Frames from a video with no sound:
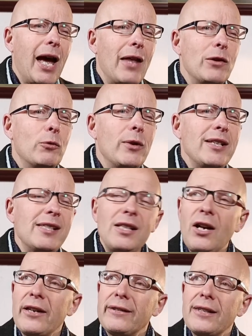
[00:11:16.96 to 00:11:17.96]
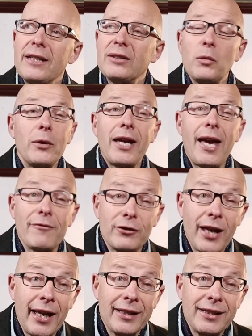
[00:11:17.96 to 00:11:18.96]
And the reason I think that we
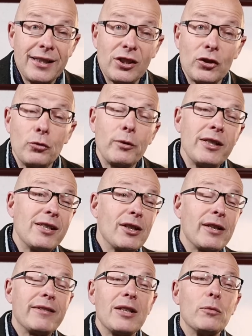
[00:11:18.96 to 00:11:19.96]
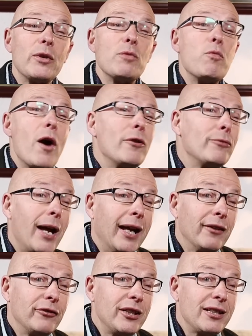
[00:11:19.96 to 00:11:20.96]
haven't had it and the reason I think we won't
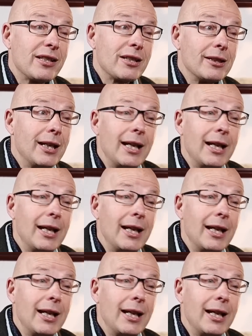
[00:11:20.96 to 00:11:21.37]
have it